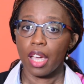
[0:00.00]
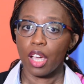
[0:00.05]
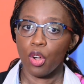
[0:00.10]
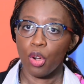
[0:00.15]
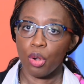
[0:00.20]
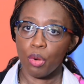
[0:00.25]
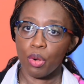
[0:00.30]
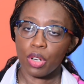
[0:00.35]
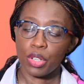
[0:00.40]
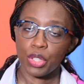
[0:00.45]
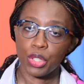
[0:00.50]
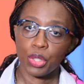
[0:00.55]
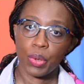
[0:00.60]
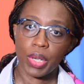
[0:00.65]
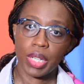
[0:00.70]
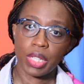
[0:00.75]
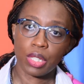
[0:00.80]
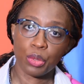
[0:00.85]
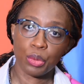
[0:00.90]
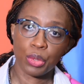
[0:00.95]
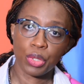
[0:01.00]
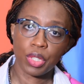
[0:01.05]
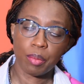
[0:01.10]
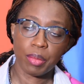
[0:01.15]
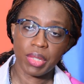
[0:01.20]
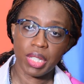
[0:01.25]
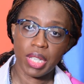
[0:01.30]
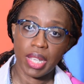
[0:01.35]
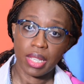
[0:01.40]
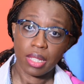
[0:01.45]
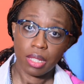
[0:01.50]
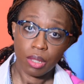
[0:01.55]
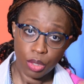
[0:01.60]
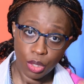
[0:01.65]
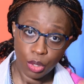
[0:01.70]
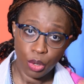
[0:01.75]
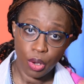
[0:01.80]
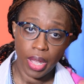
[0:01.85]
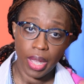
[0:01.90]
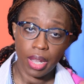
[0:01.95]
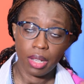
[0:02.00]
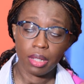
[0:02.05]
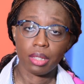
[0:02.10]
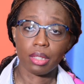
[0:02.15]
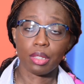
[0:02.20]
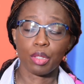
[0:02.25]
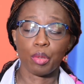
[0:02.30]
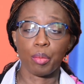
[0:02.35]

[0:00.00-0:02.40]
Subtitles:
Go also and do some tests on your health